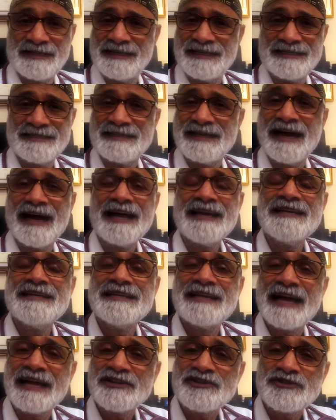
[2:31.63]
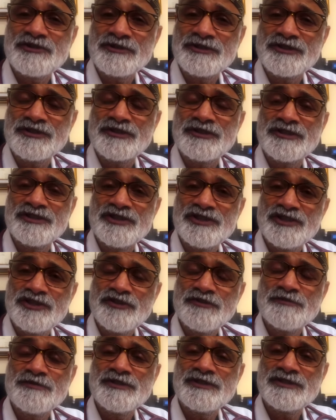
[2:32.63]
It's unnatural to
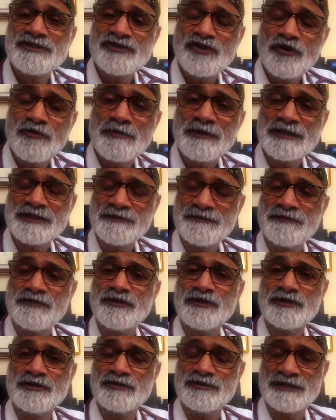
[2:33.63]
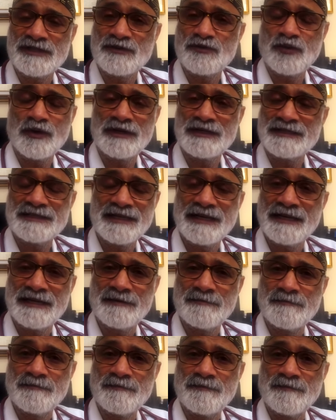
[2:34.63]
consume so much fructose at one time.